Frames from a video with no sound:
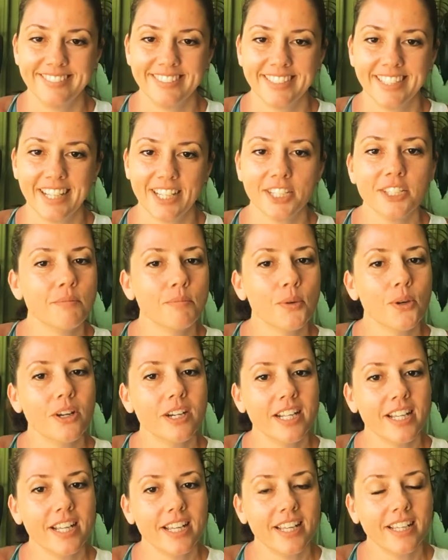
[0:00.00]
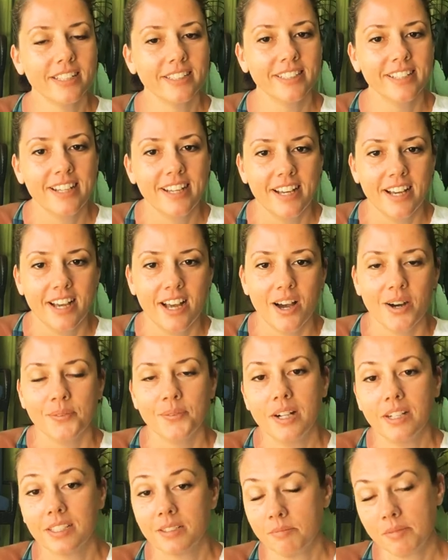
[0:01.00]
Good morning.
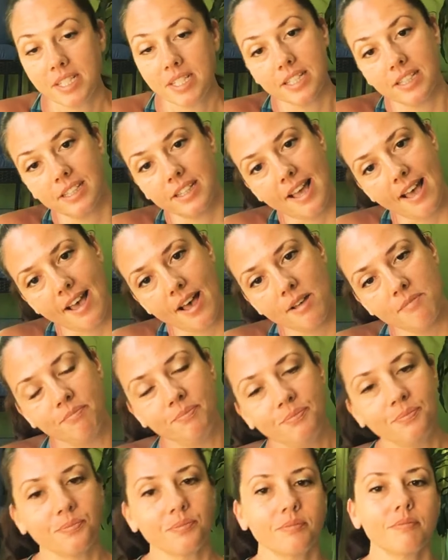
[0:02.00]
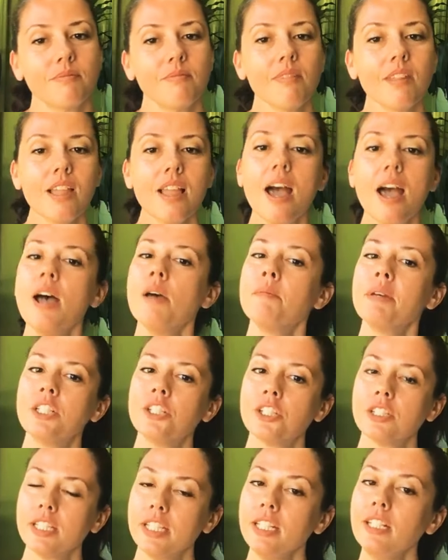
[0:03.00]
Welcome to the lab. I'm
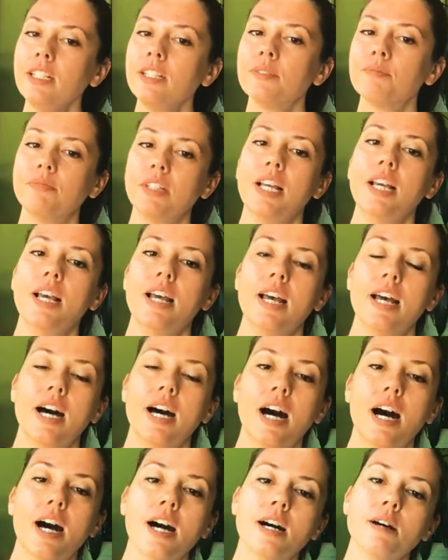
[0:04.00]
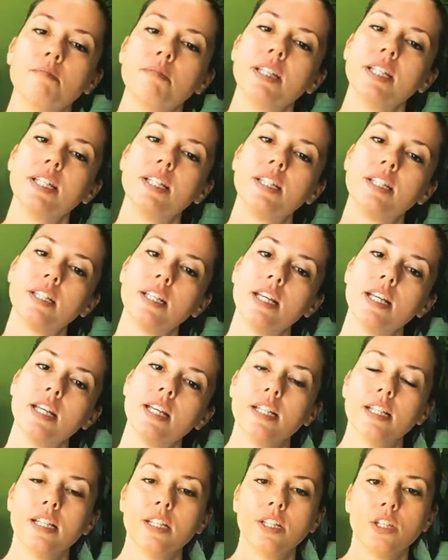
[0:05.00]
Angelique. This
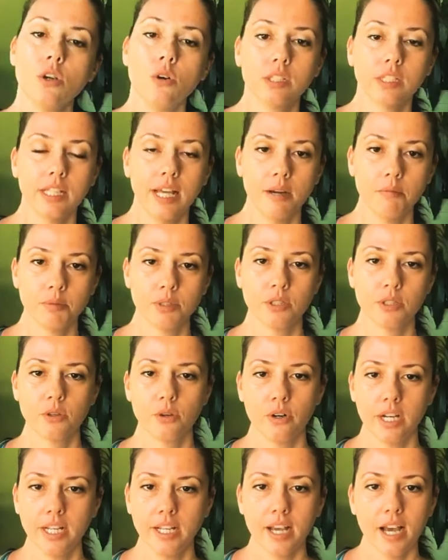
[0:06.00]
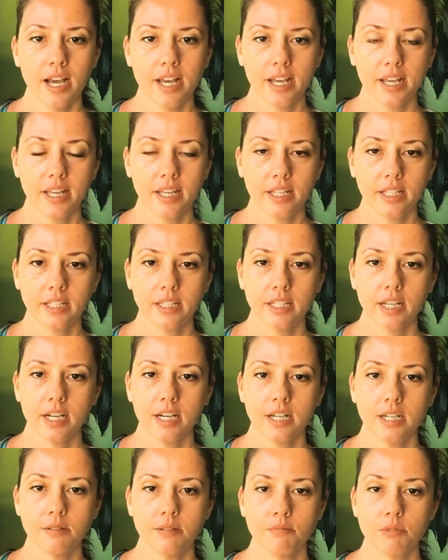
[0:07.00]
is Yoga Laboratory. I
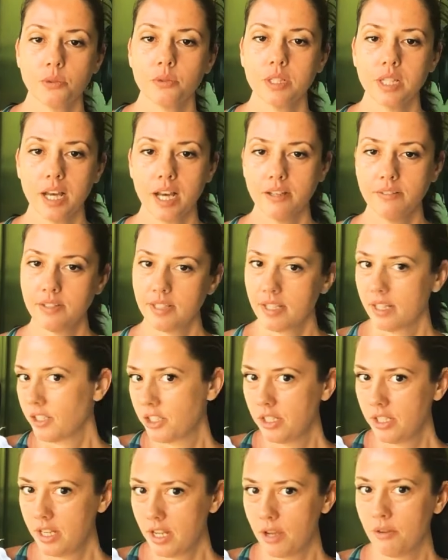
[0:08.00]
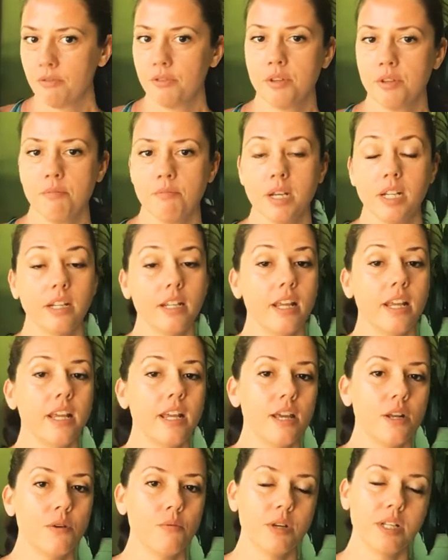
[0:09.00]
do a live session every Monday
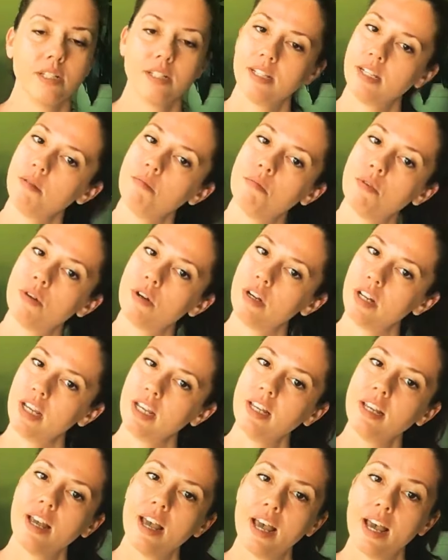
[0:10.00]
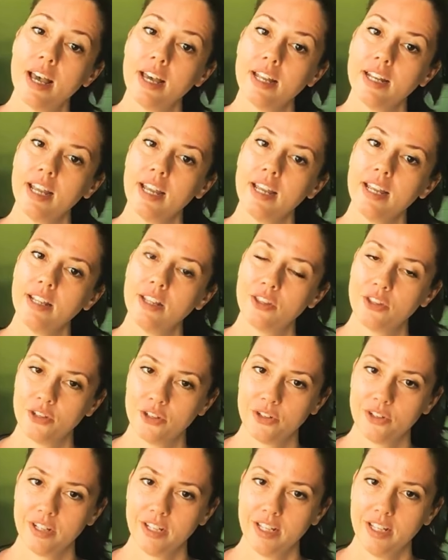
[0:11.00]
and Wednesday morning at
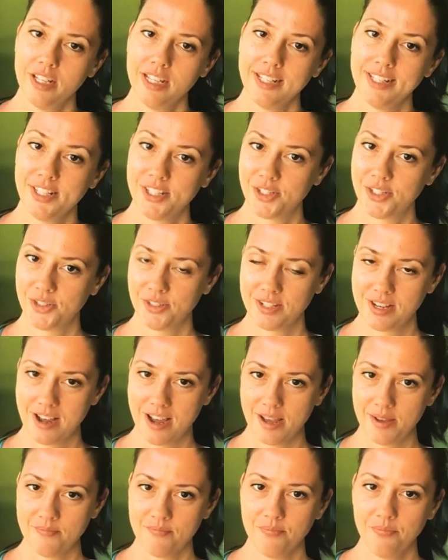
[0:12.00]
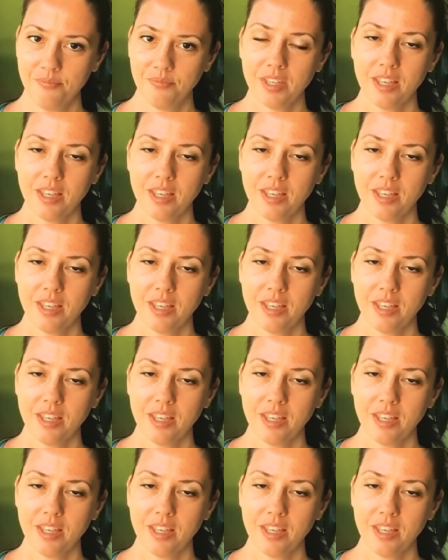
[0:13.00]
8:30 Eastern Time.